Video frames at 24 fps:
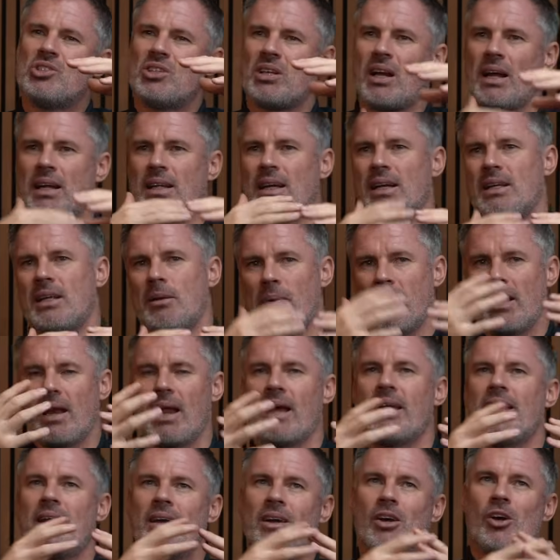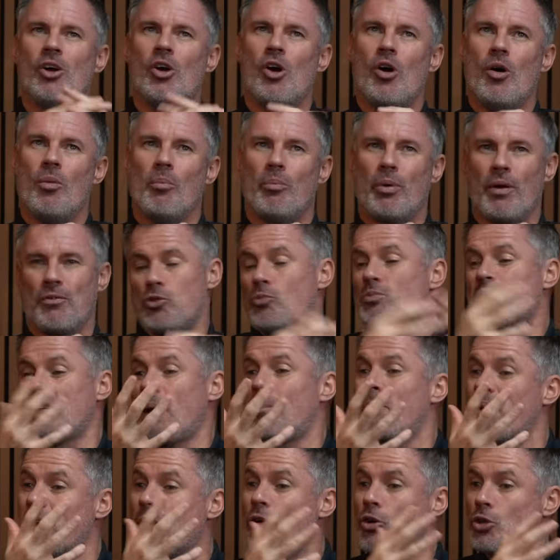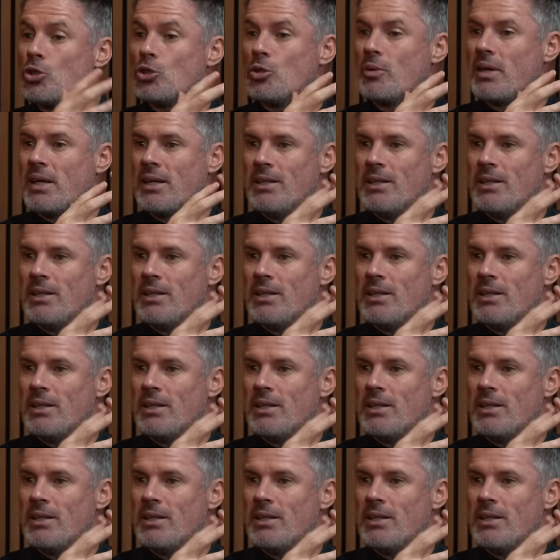and you're a bit like, but if something's that big, you got to do it.